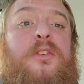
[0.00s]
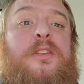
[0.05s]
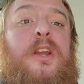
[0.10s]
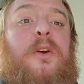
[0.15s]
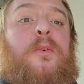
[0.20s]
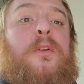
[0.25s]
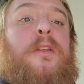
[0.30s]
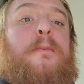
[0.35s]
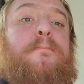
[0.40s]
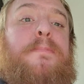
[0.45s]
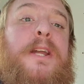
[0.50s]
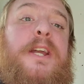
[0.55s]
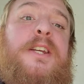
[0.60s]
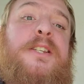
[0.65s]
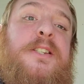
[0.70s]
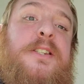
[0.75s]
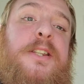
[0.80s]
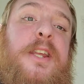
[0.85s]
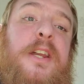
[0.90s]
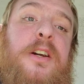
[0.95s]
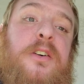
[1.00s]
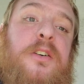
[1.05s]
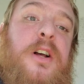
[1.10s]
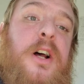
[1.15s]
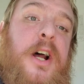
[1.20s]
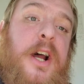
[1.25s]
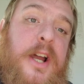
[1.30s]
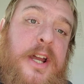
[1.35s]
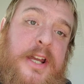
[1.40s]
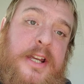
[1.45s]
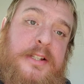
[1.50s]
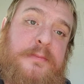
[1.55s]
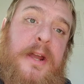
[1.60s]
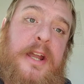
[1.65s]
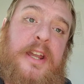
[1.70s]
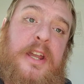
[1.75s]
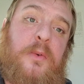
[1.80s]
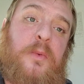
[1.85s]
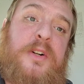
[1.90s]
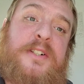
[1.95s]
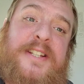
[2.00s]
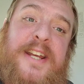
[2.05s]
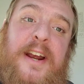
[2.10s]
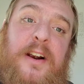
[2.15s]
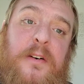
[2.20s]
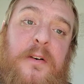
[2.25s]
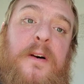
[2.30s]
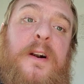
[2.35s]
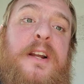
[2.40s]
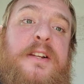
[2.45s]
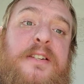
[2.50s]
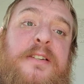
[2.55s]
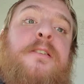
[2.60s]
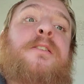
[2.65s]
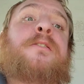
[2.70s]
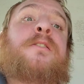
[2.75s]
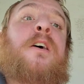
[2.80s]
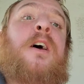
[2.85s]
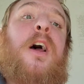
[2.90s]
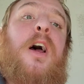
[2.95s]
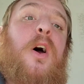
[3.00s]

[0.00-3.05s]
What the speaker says: thing with the peace deal he's making with terrorists.